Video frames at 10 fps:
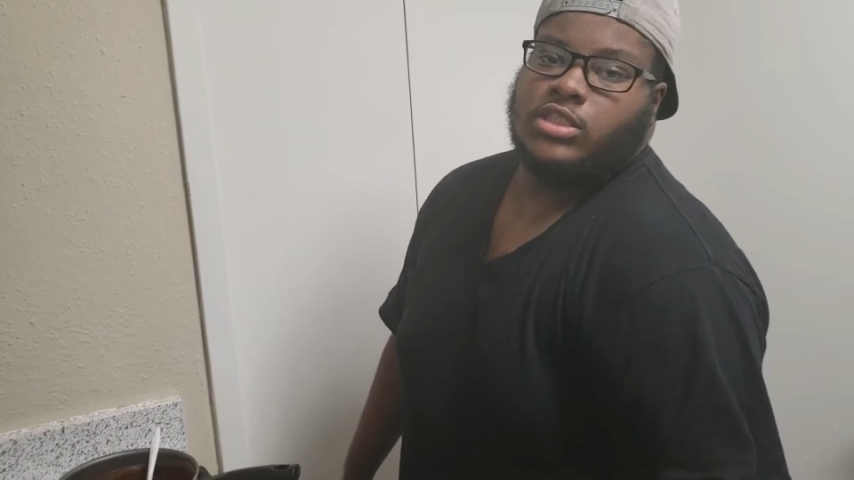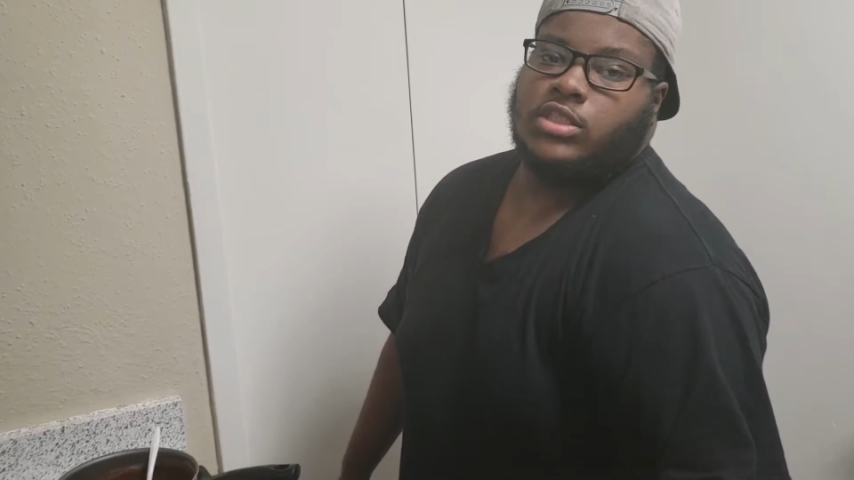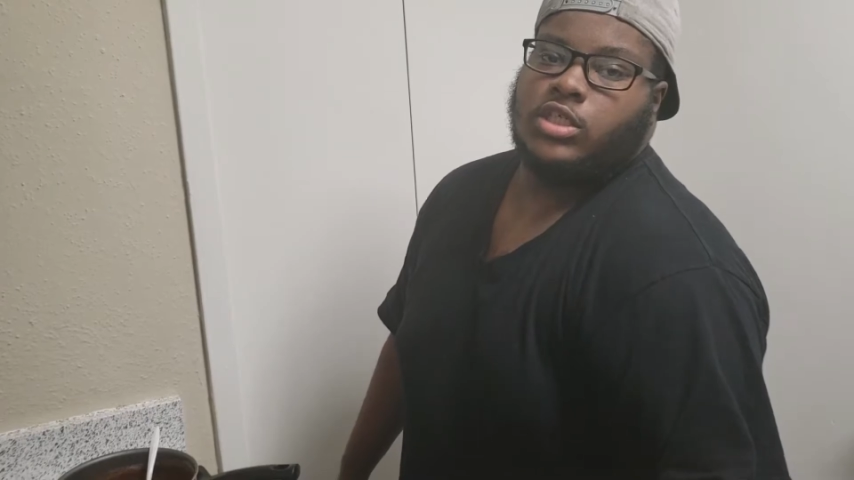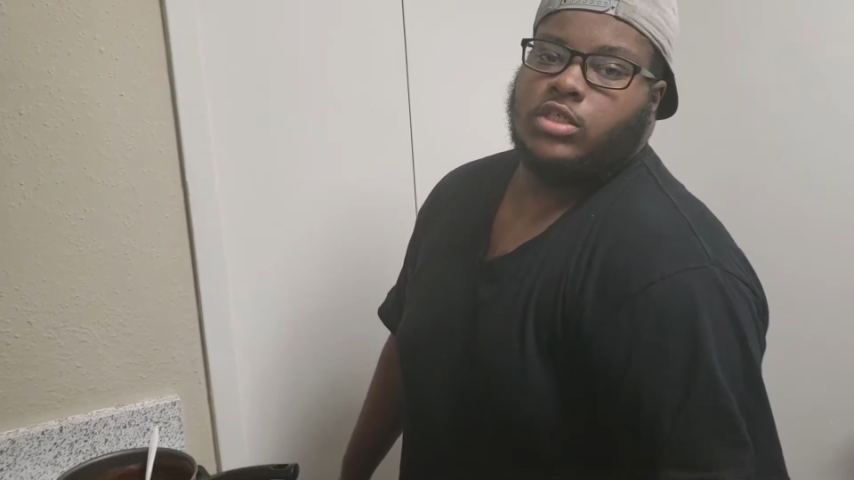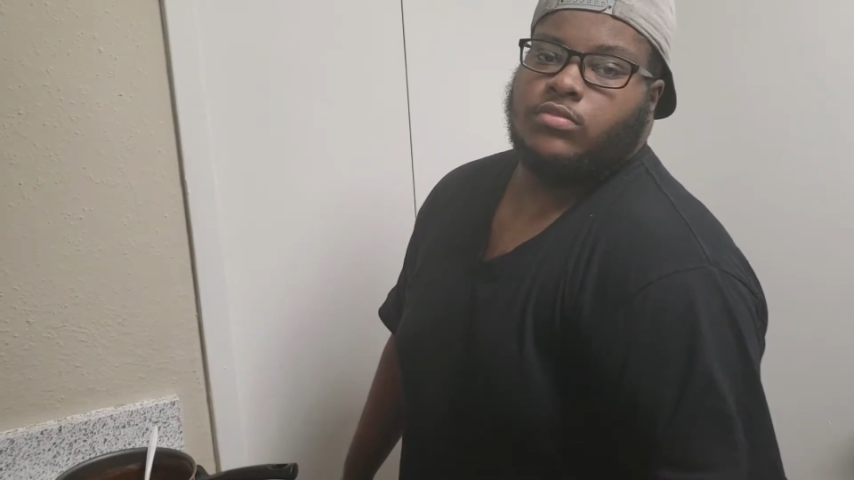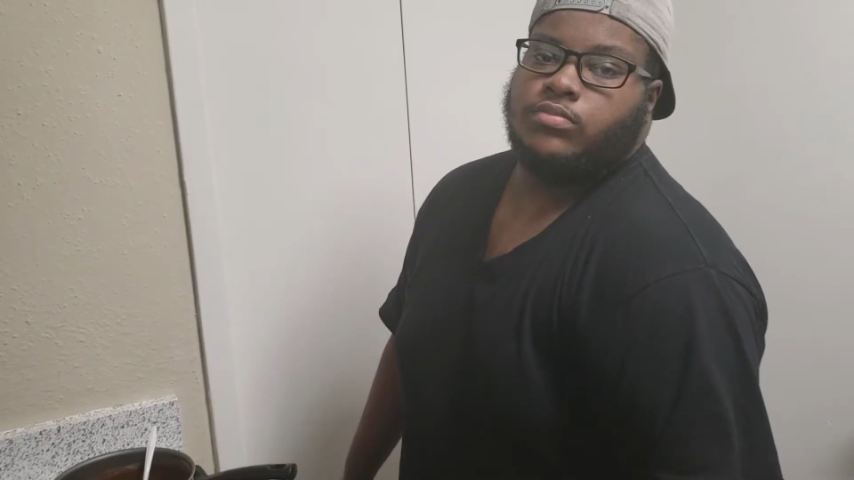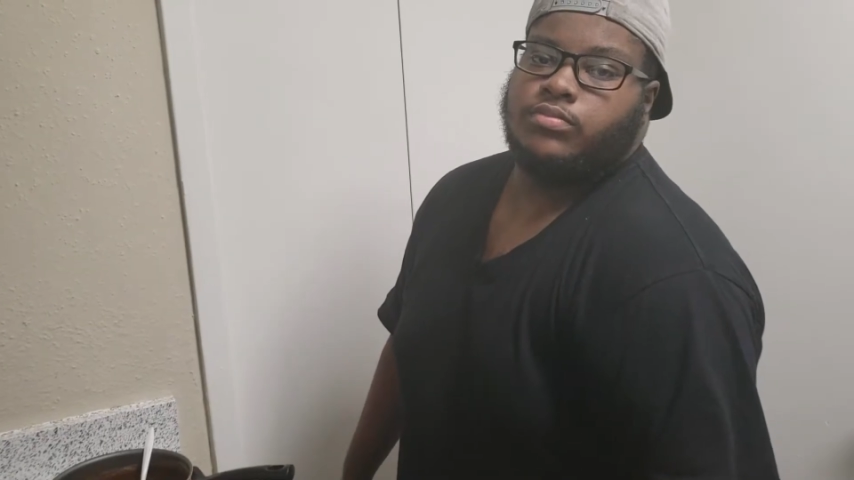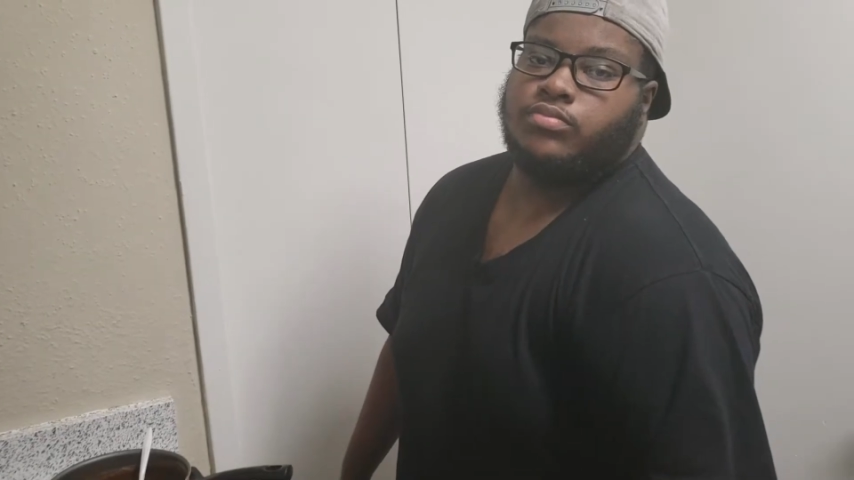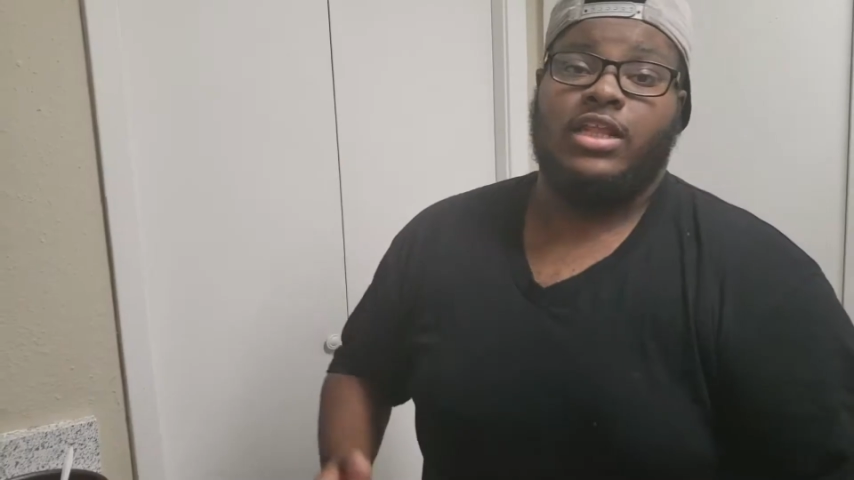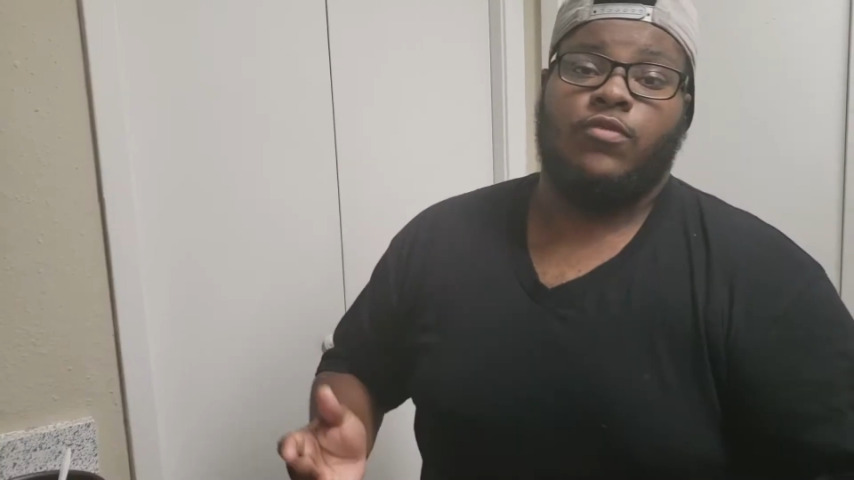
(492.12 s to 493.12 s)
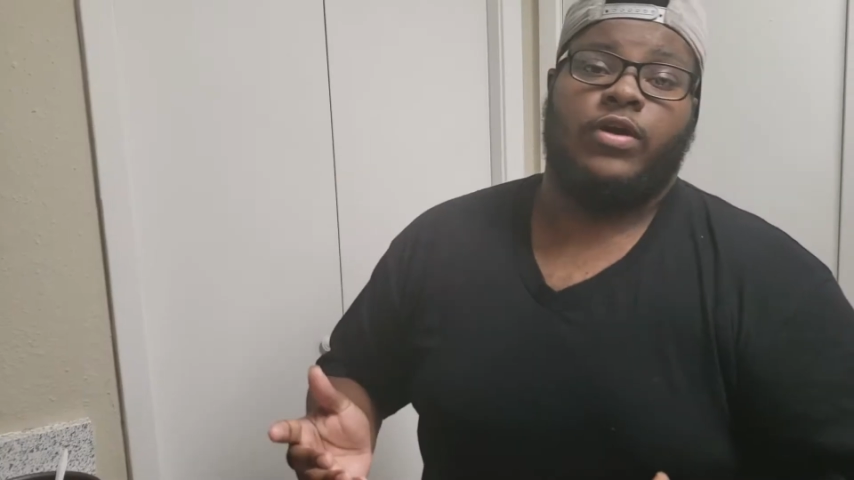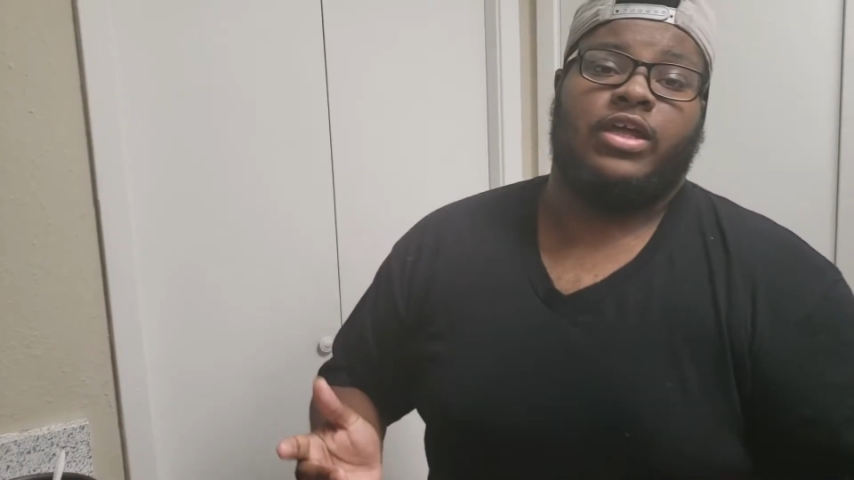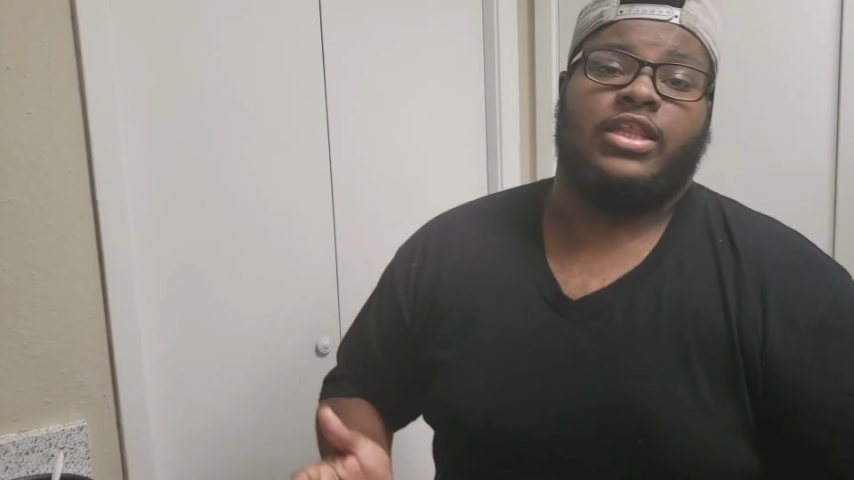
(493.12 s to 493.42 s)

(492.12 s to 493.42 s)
what I said. Anyway,